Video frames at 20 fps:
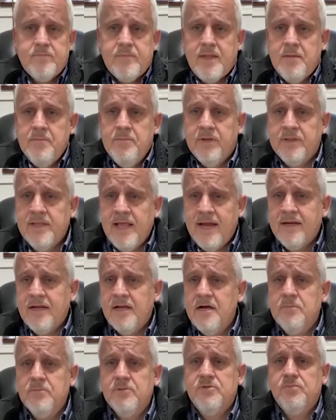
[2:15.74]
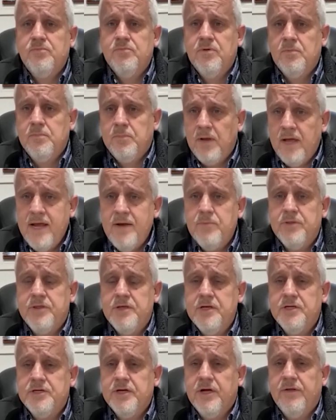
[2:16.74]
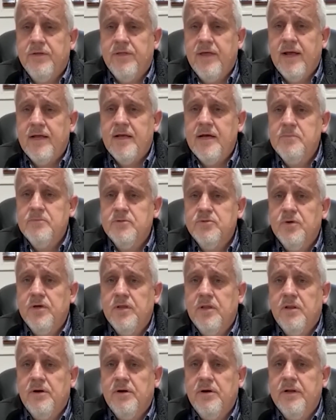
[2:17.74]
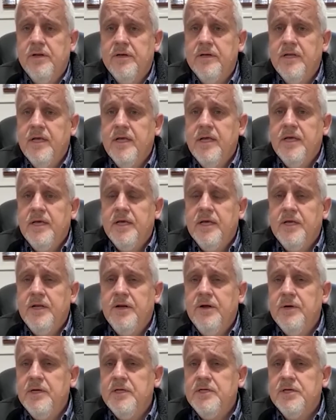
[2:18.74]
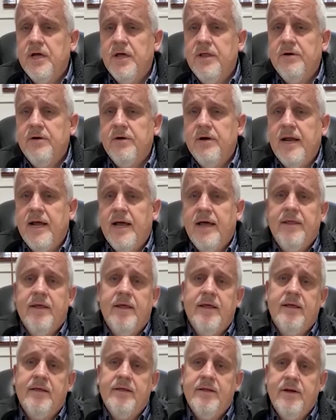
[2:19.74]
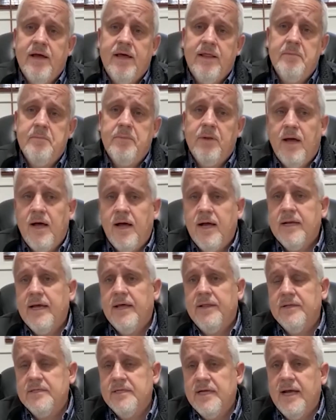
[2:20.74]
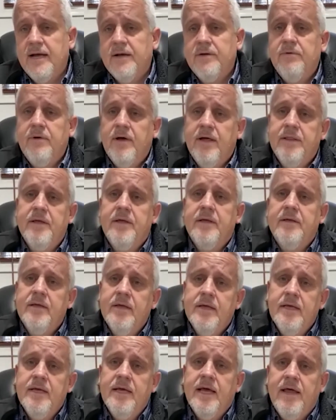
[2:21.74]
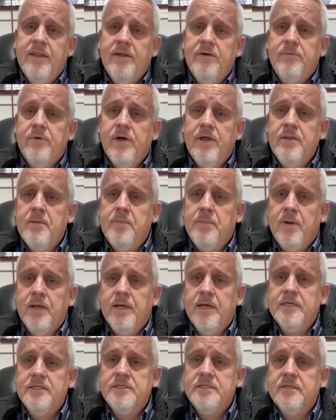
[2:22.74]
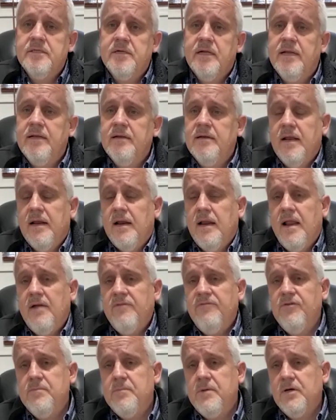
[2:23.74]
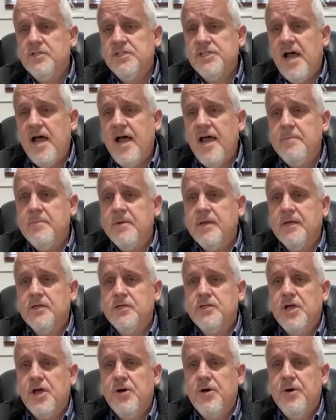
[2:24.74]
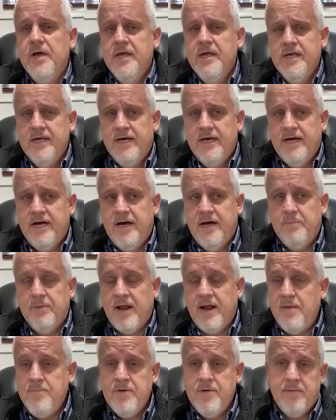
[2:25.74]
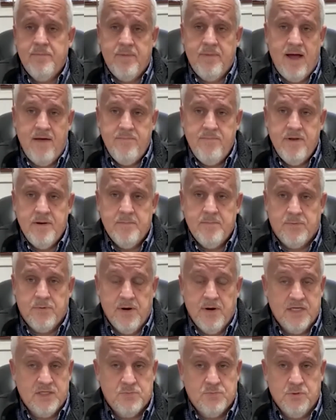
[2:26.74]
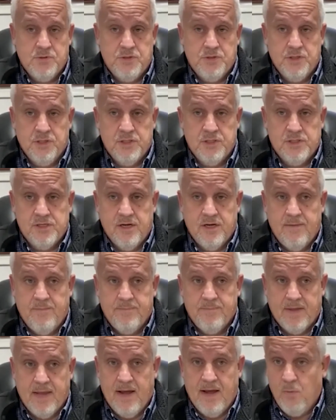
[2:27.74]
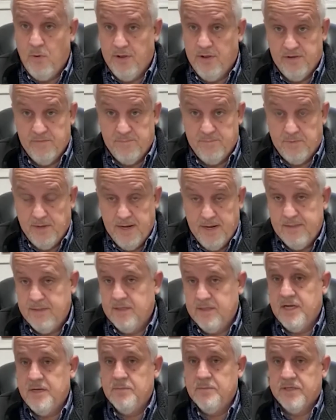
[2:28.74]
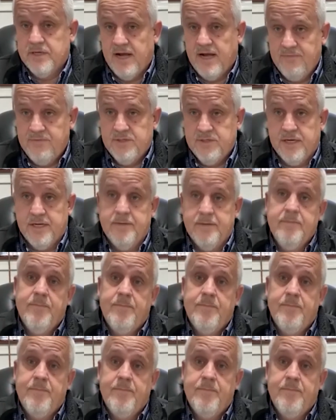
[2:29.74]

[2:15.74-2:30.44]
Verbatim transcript: But that comes with playing with each other. That comes with learning, you know, each other and how they, you know, how they block, how they tackle, how they how they run the plays, and and, and a lot of football's timing. So, uh, but I've been I've been impressed with just um, how well they played the teams that I've seen.